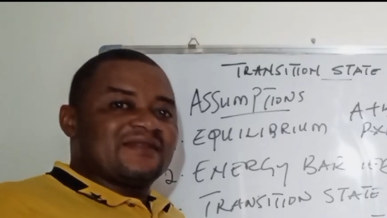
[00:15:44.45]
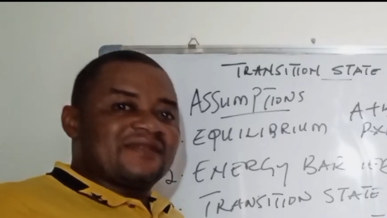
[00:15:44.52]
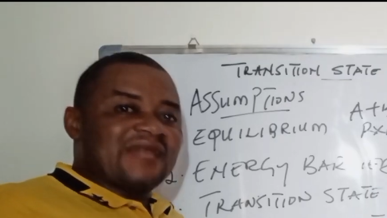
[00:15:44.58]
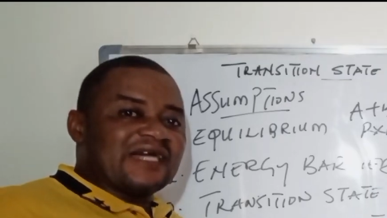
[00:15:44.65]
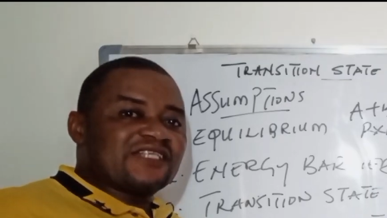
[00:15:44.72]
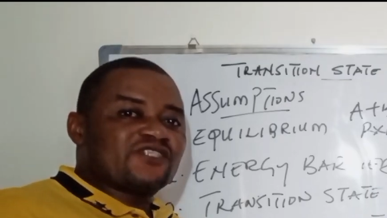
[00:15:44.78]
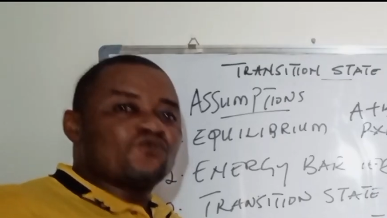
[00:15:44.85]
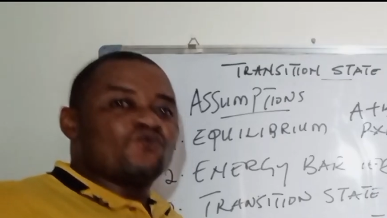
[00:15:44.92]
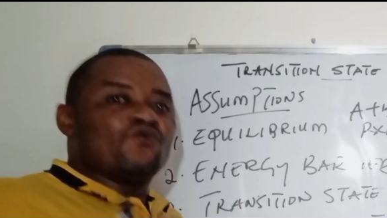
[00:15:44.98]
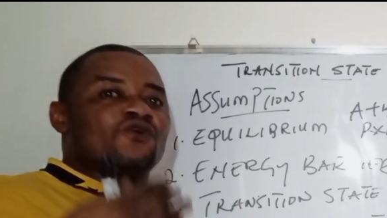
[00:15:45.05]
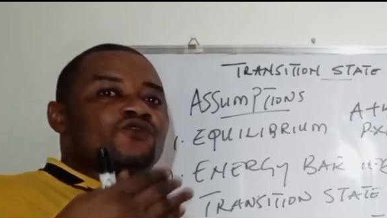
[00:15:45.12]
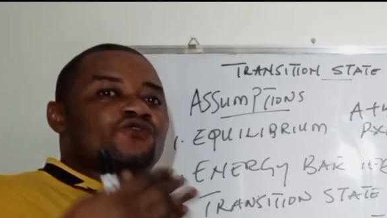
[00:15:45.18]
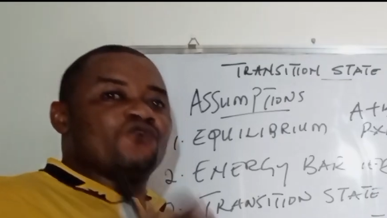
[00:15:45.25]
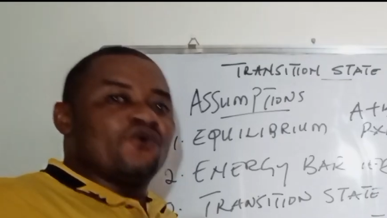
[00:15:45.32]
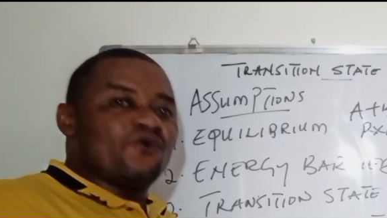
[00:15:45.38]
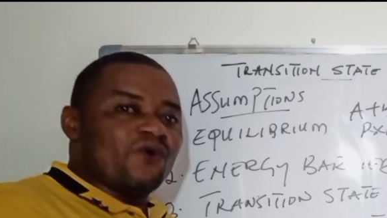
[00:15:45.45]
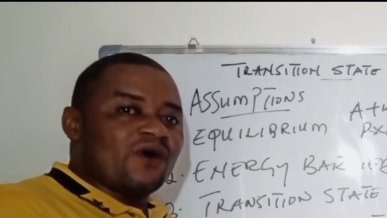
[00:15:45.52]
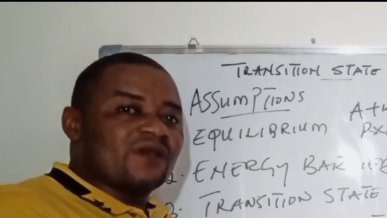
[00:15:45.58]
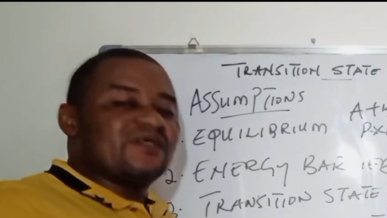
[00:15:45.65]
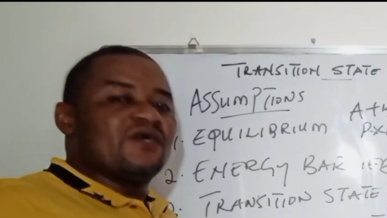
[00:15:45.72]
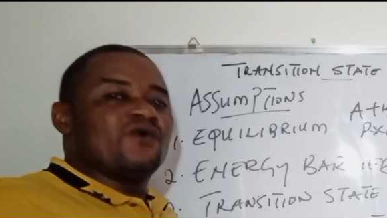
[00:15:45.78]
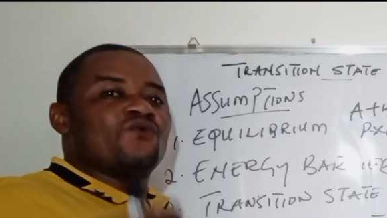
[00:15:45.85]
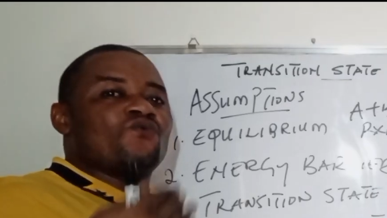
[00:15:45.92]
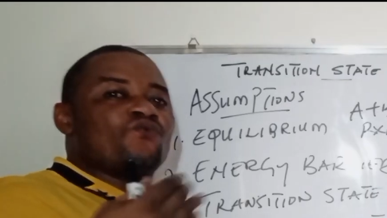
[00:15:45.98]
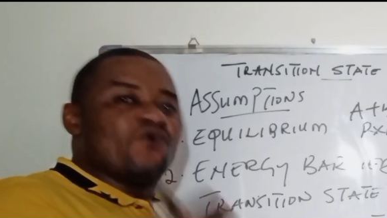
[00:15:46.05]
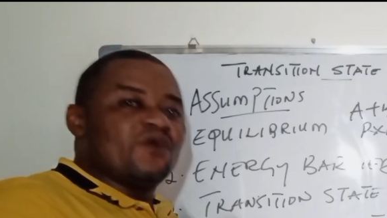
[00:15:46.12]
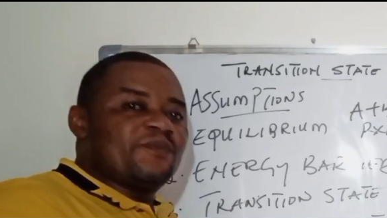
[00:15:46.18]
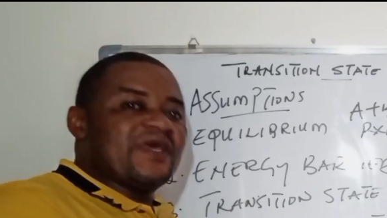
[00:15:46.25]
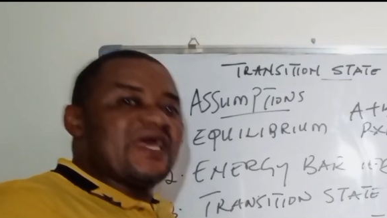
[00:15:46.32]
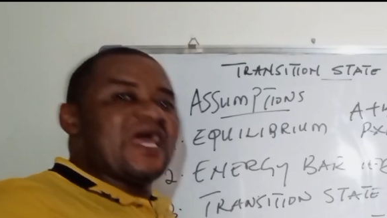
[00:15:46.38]
that will do what?
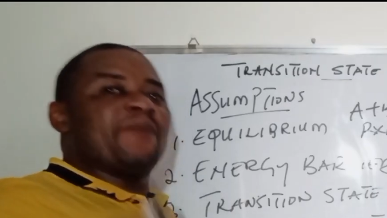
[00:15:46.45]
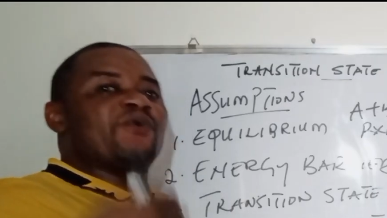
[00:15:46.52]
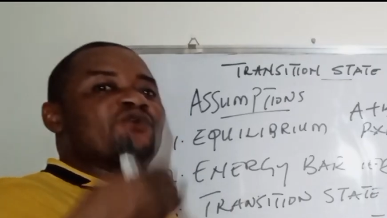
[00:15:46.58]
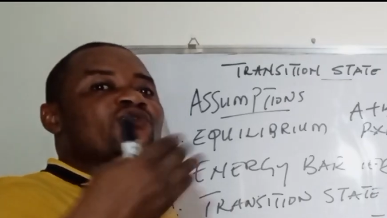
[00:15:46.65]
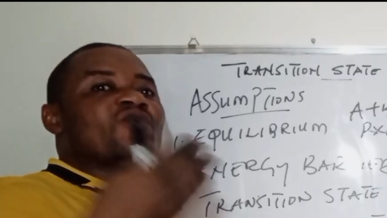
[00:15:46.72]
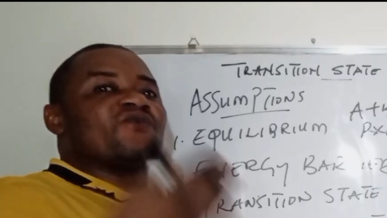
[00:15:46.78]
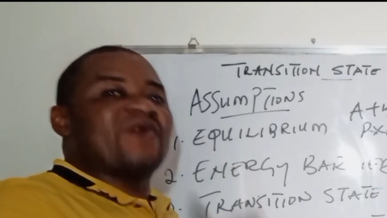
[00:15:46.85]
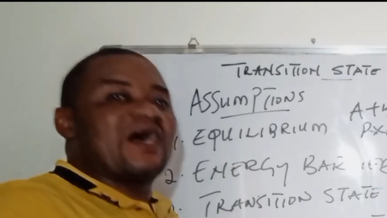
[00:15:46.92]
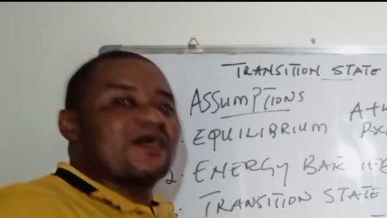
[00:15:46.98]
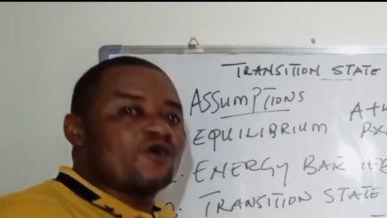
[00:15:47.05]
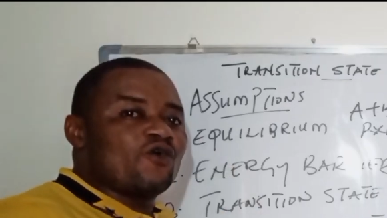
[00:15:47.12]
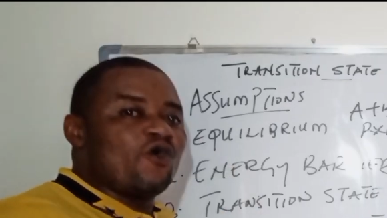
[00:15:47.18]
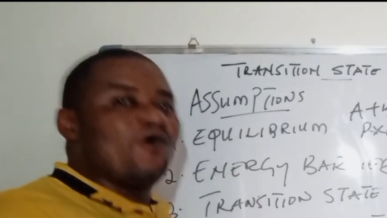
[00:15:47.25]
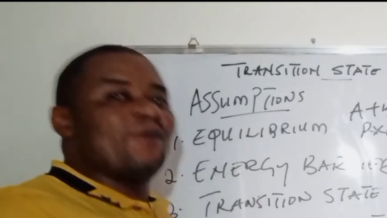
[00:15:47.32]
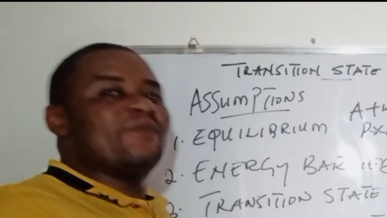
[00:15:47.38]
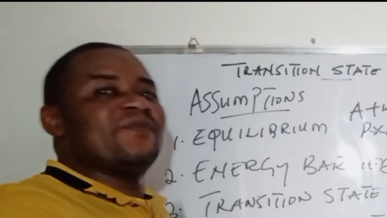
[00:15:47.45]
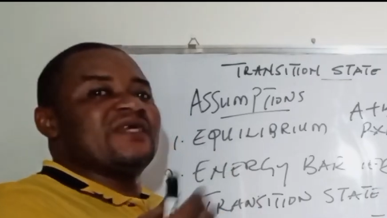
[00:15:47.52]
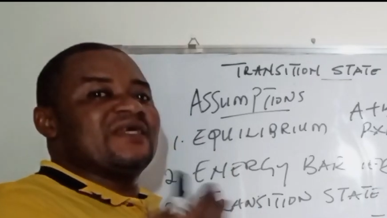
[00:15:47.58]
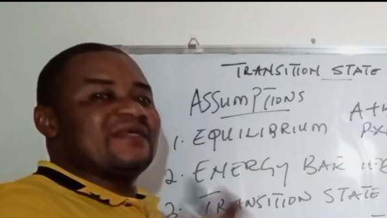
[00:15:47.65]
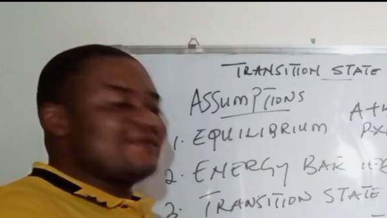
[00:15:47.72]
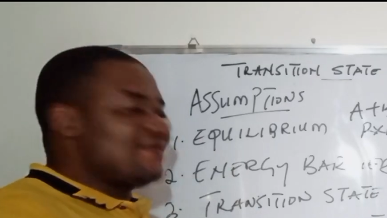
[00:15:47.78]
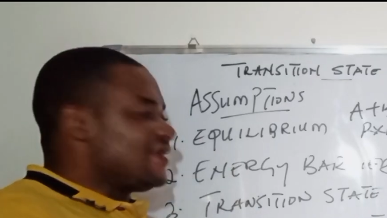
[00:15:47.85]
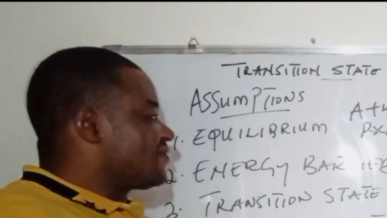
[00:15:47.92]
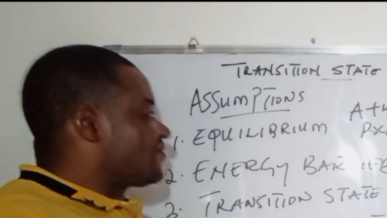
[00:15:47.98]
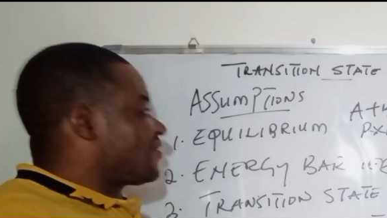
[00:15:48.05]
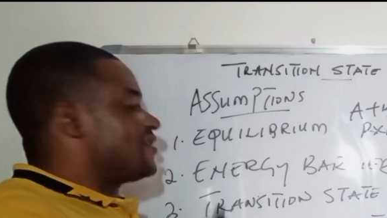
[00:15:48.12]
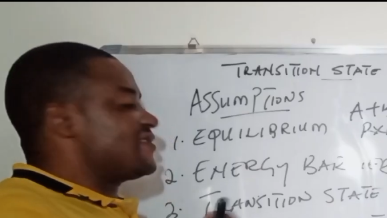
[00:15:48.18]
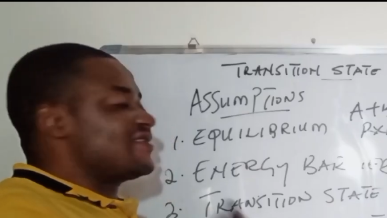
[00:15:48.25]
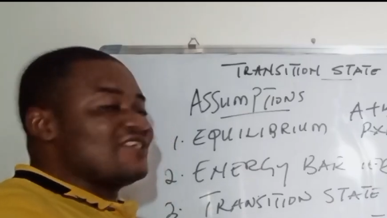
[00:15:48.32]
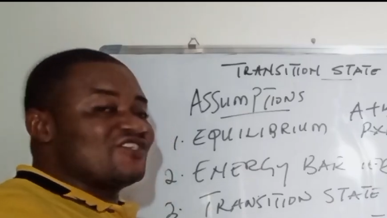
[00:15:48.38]
Will be able to overcome the
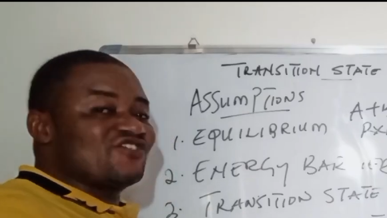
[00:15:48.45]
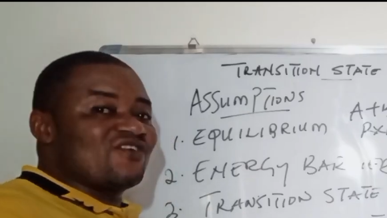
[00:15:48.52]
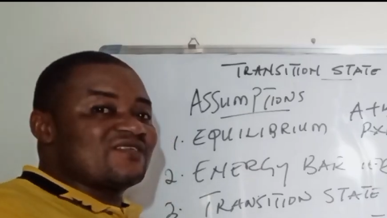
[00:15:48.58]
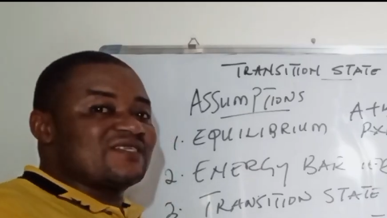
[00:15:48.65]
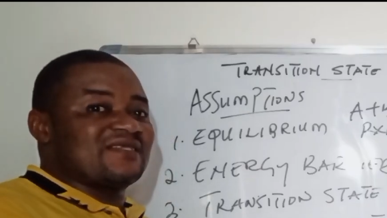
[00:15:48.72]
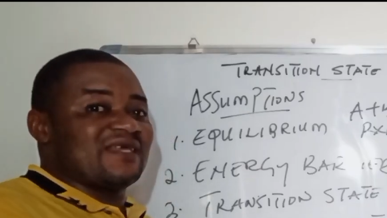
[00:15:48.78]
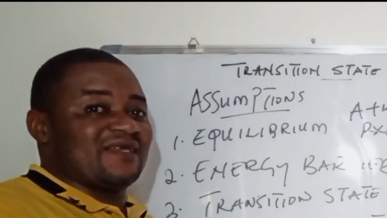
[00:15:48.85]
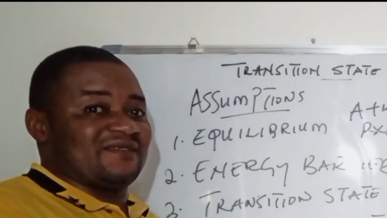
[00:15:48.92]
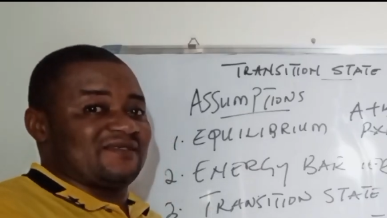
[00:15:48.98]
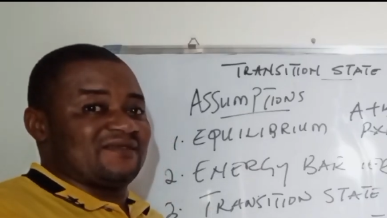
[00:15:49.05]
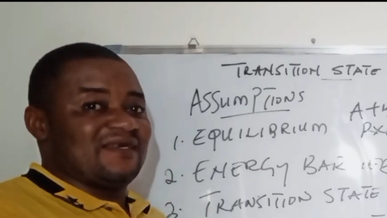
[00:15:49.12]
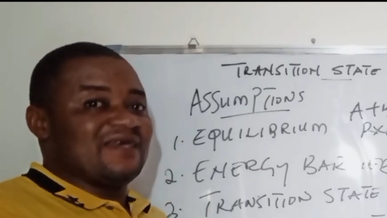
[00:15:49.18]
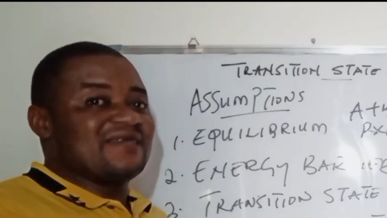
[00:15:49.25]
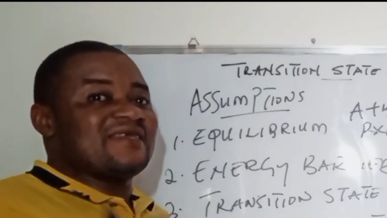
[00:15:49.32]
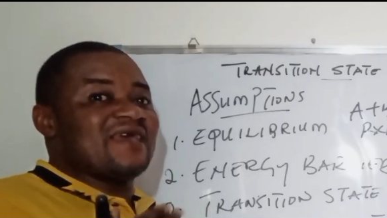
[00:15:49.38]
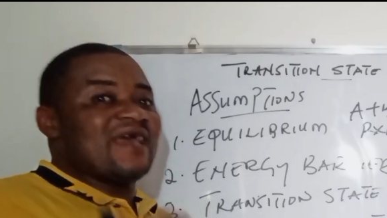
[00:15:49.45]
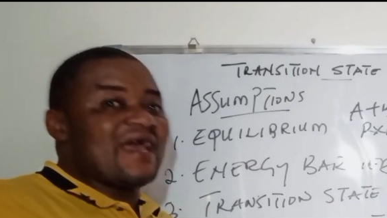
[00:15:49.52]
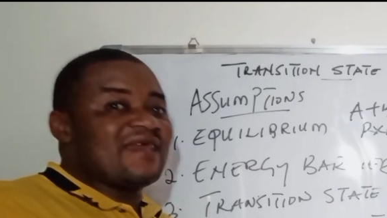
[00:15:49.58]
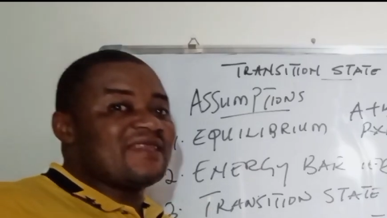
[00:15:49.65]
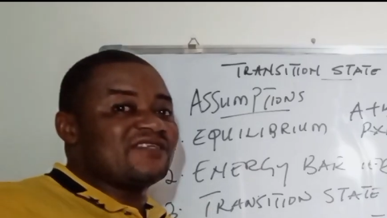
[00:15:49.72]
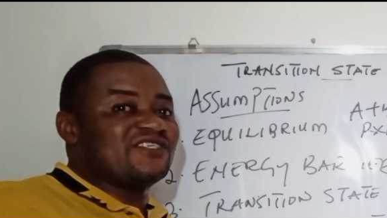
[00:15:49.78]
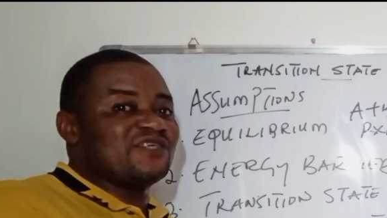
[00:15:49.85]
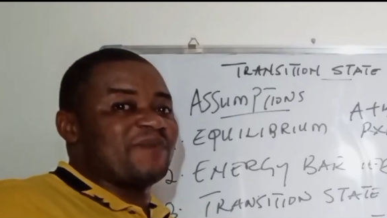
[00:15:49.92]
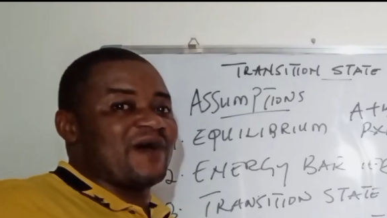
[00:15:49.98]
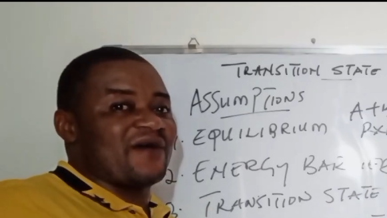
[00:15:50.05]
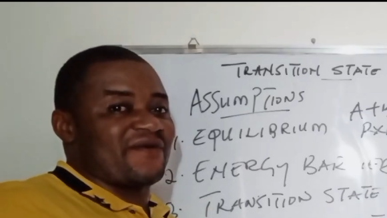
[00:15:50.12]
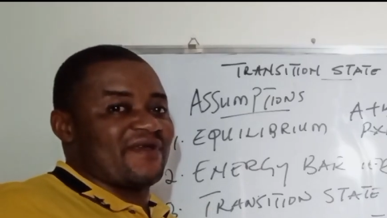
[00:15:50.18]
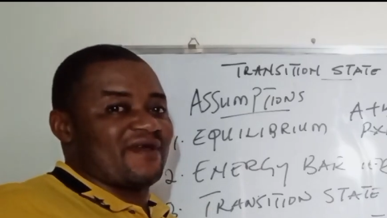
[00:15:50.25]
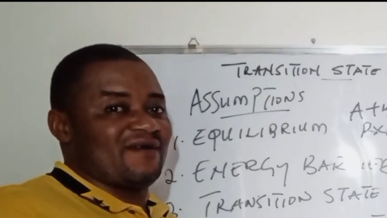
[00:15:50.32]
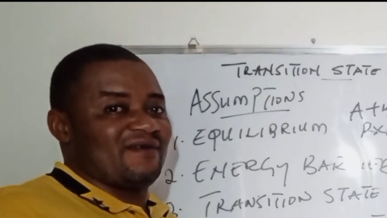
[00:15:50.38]
transition state, the energy
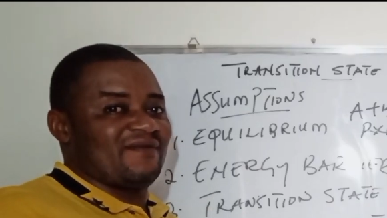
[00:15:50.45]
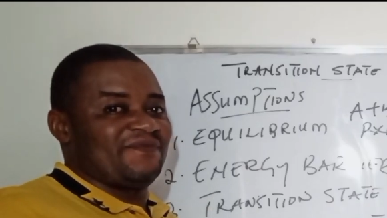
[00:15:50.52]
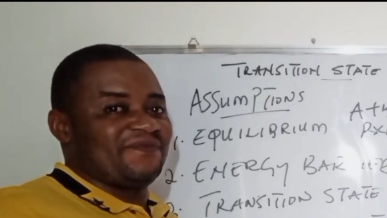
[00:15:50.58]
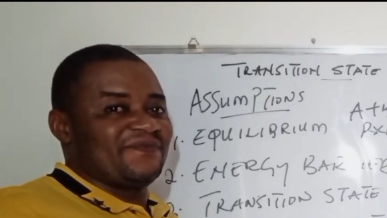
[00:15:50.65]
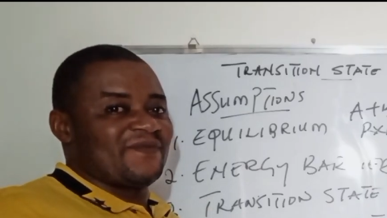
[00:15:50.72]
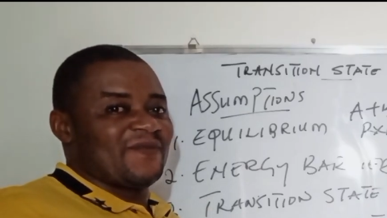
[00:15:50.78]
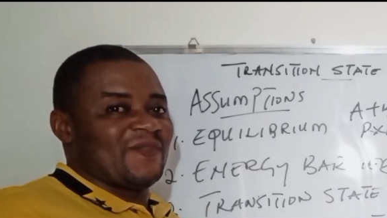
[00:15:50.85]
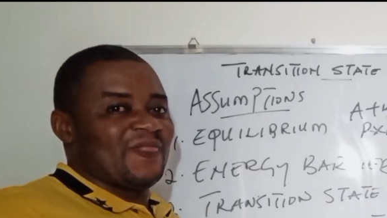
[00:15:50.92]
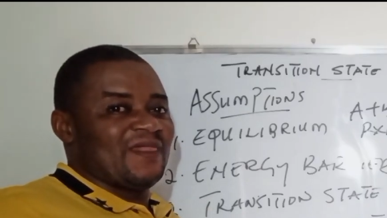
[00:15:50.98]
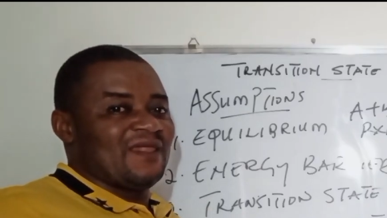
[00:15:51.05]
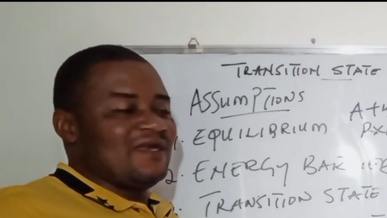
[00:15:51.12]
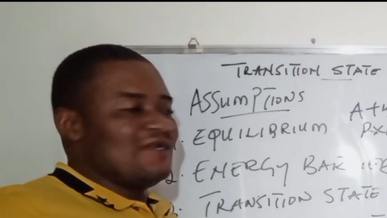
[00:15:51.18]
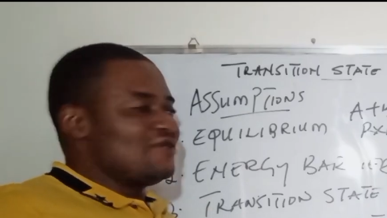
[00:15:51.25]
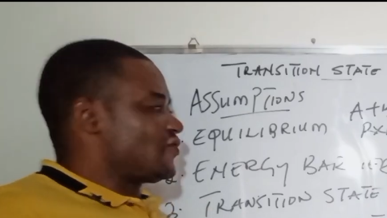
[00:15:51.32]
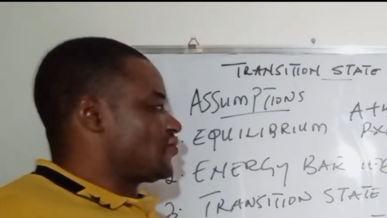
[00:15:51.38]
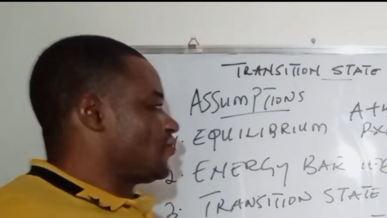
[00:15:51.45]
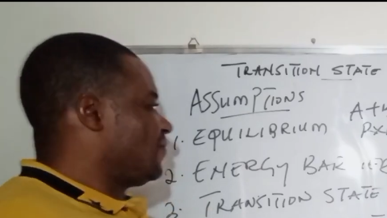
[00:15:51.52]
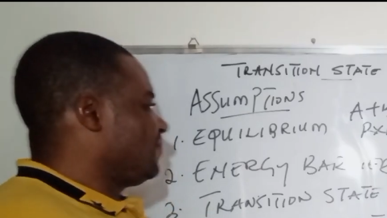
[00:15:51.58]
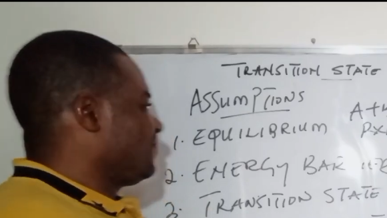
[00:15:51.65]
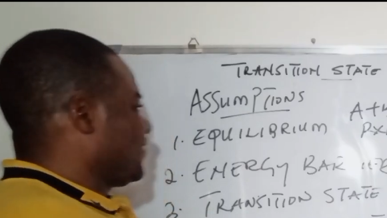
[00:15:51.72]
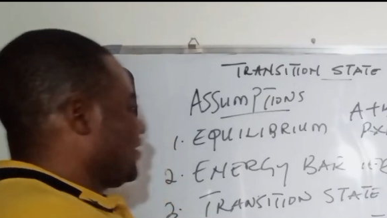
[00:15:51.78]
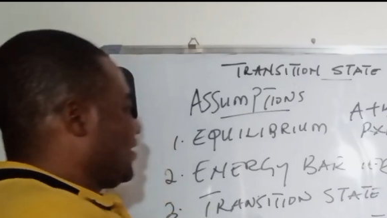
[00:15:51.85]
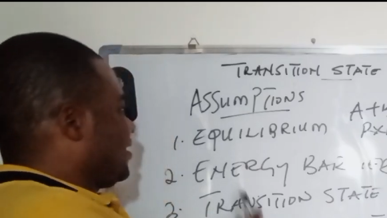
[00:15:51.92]
barrier. So,